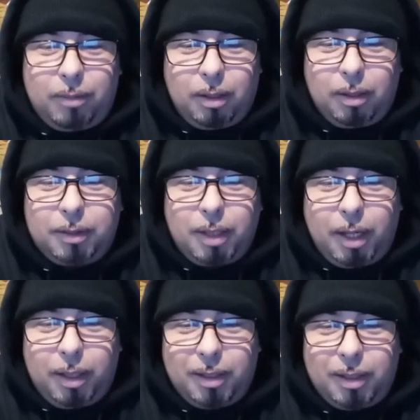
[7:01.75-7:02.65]
looks
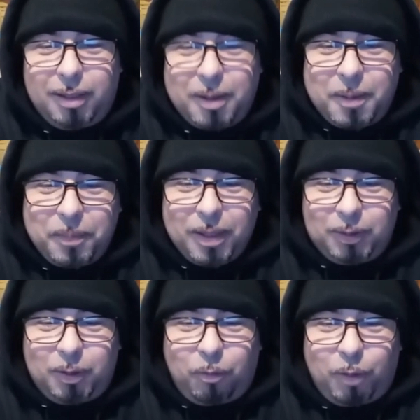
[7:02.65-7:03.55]
like.
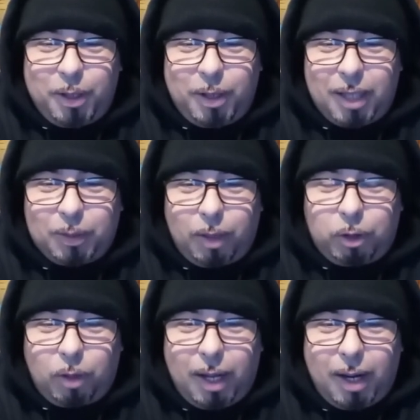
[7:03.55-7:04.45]
So if one of you guys want
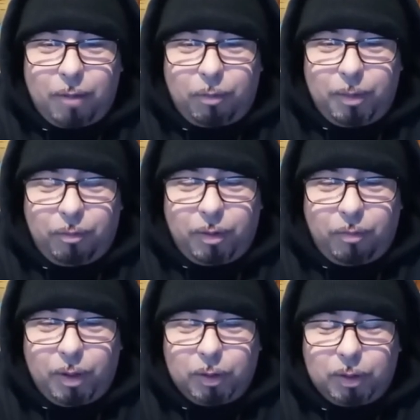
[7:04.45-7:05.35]
to try it out for me for the
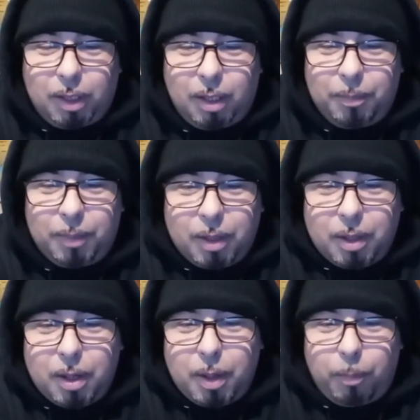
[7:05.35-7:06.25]
first time.
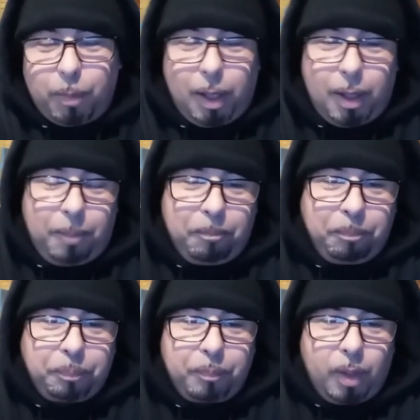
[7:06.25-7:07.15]
But
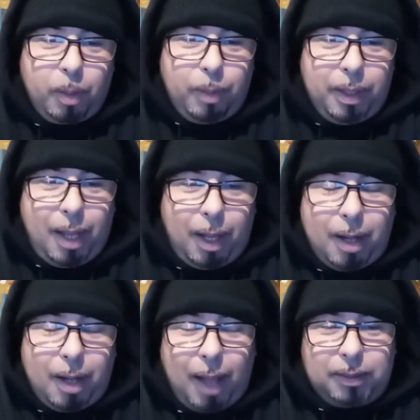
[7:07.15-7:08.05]
yeah,
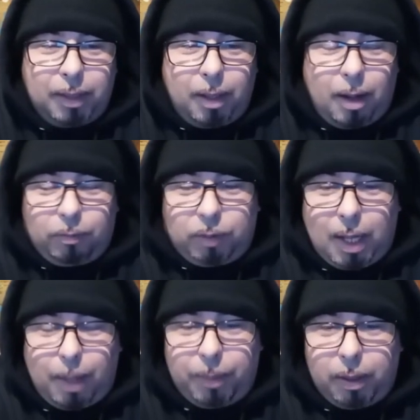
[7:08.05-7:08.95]
not to get off
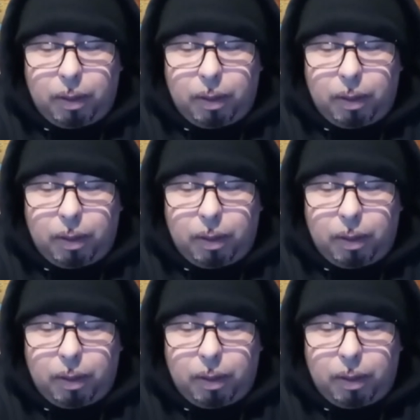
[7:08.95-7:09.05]
topic.